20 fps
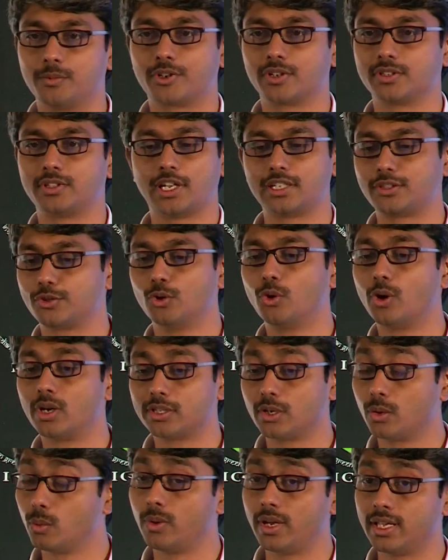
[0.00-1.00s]
because there's no
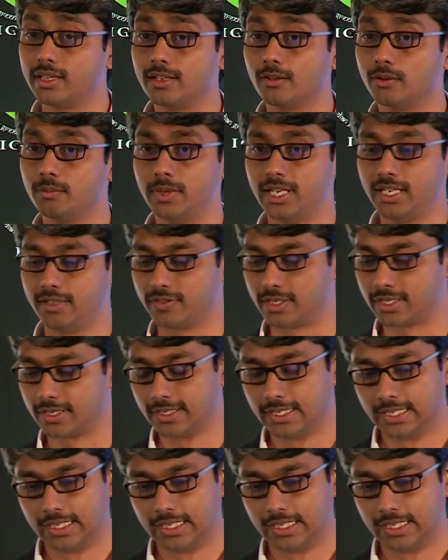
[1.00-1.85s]
other way they will believe it.